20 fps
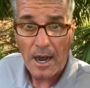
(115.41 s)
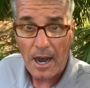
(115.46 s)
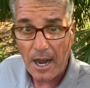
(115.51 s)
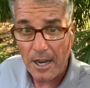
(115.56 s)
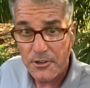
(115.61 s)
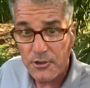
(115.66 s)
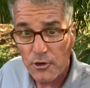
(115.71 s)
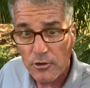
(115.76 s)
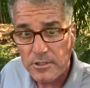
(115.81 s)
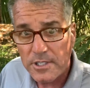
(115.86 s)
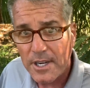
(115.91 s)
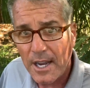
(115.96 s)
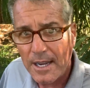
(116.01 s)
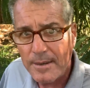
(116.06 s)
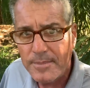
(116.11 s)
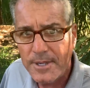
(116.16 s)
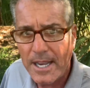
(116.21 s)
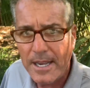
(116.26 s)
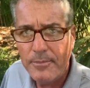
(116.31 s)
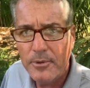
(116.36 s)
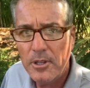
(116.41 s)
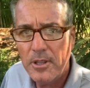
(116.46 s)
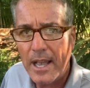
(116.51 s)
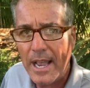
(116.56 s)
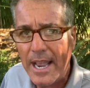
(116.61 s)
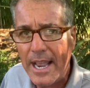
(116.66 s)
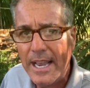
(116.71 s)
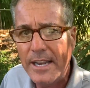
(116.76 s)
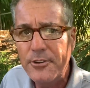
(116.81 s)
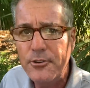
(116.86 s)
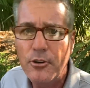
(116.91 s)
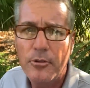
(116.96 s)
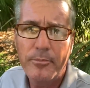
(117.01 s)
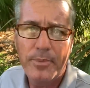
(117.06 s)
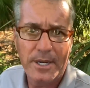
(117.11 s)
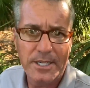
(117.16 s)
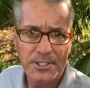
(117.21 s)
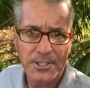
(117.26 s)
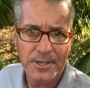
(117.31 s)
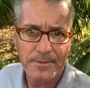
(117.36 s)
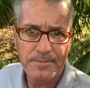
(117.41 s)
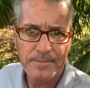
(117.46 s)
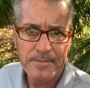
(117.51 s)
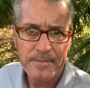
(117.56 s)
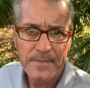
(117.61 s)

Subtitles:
on your timetable and your budget.